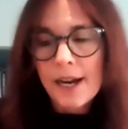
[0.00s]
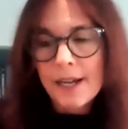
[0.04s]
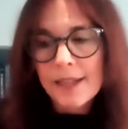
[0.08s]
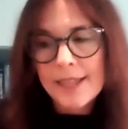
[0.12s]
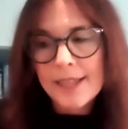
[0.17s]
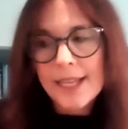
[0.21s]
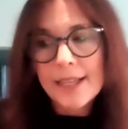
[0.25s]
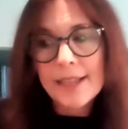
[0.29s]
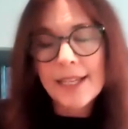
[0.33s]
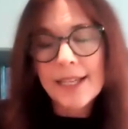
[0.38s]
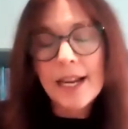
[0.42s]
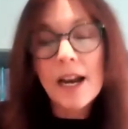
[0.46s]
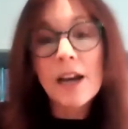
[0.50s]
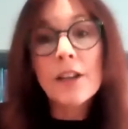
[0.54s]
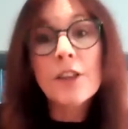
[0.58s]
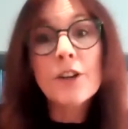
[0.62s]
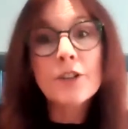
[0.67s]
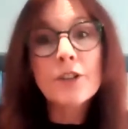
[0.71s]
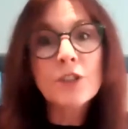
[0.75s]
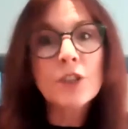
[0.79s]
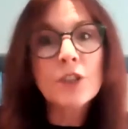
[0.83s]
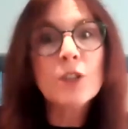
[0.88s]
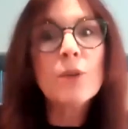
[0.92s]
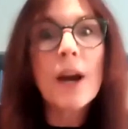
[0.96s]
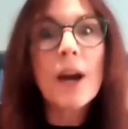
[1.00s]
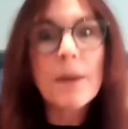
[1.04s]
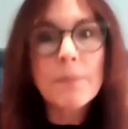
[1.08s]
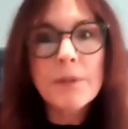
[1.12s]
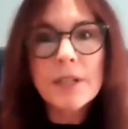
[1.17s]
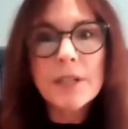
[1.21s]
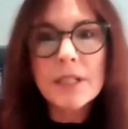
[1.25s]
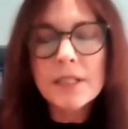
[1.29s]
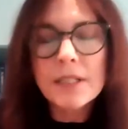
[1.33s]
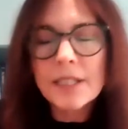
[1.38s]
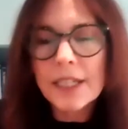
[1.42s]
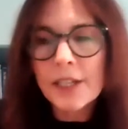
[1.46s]
than the other two
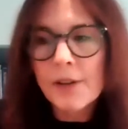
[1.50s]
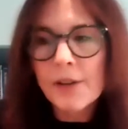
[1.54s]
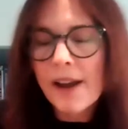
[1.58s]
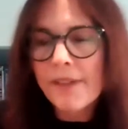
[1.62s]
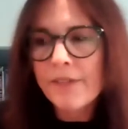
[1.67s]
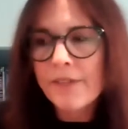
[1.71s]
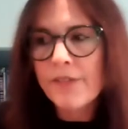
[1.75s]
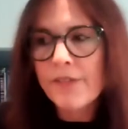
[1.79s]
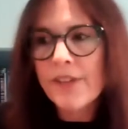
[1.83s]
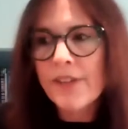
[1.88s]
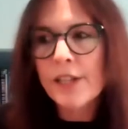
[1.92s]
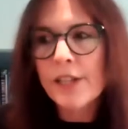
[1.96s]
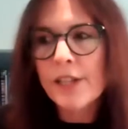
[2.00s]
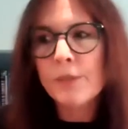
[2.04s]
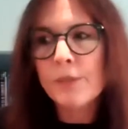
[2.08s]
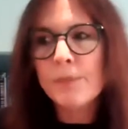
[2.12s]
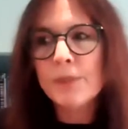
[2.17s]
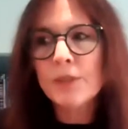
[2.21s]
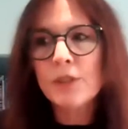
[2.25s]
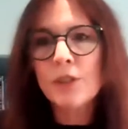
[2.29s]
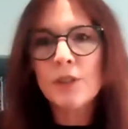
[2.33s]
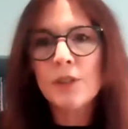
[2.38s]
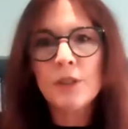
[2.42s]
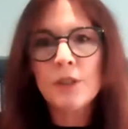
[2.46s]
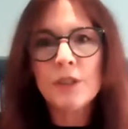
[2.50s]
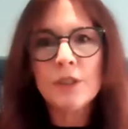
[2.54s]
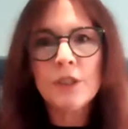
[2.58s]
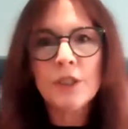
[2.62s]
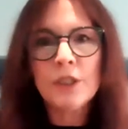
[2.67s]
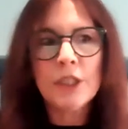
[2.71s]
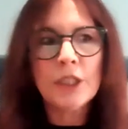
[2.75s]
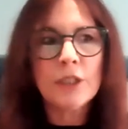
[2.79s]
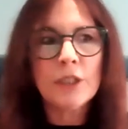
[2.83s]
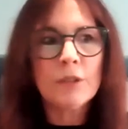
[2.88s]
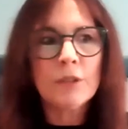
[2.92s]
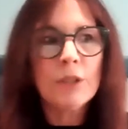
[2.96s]
options that you have available to
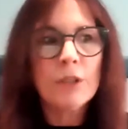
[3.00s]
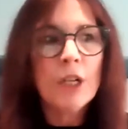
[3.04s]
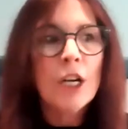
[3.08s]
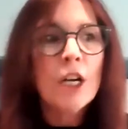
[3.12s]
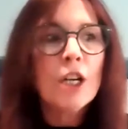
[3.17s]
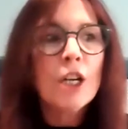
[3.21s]
you.